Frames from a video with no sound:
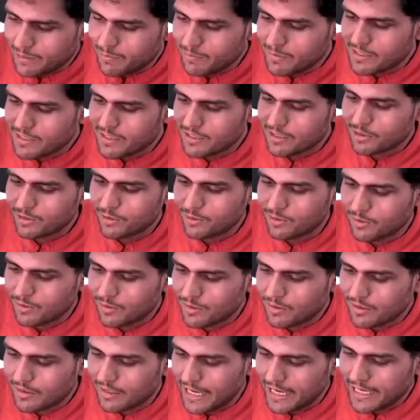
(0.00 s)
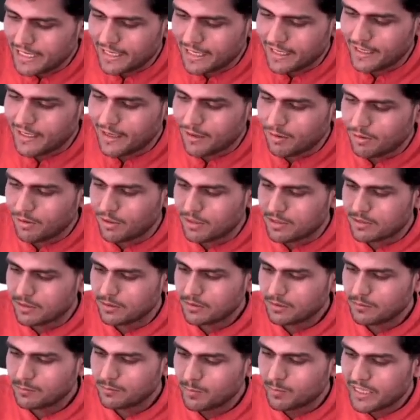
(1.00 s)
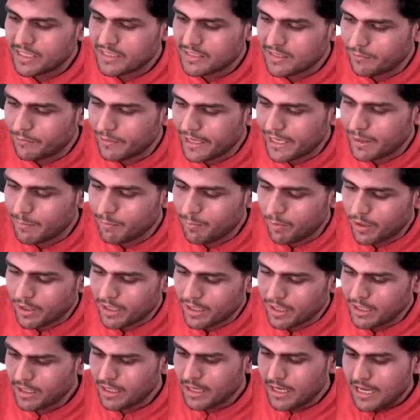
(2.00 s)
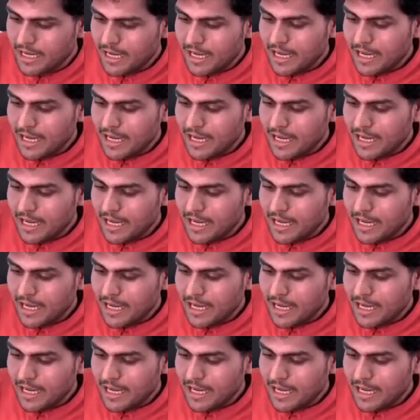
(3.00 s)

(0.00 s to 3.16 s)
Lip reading: me just write it down also. It's a very important.